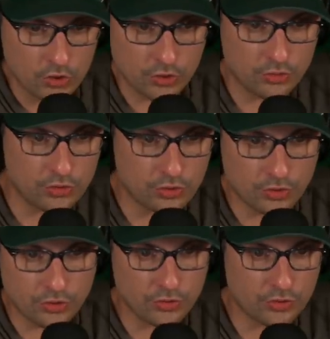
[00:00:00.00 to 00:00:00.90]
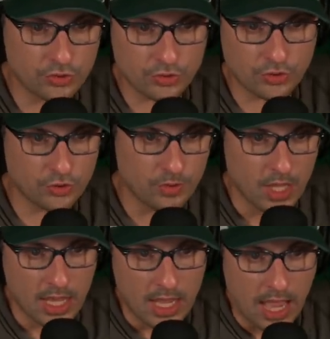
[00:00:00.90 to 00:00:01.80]
do do do do do do do.
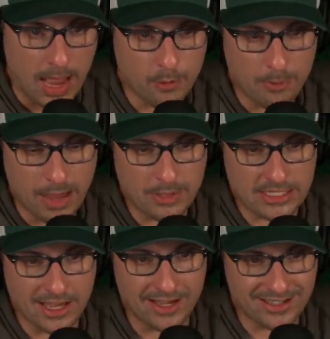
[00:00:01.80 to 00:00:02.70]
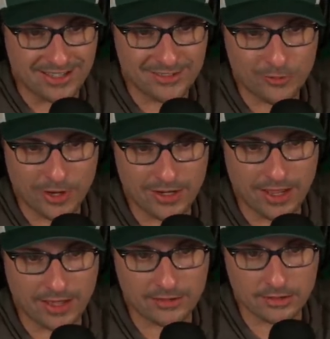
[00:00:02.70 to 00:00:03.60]
Hyper Baby Duck, great
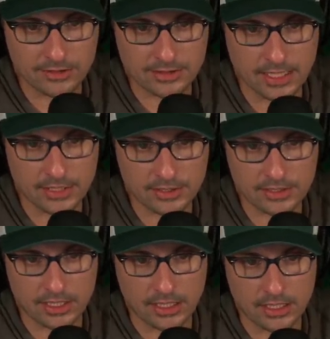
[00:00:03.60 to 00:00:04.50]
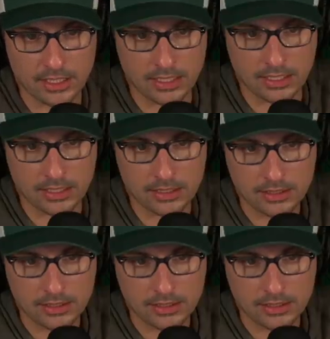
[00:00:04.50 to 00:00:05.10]
handle, says, uh,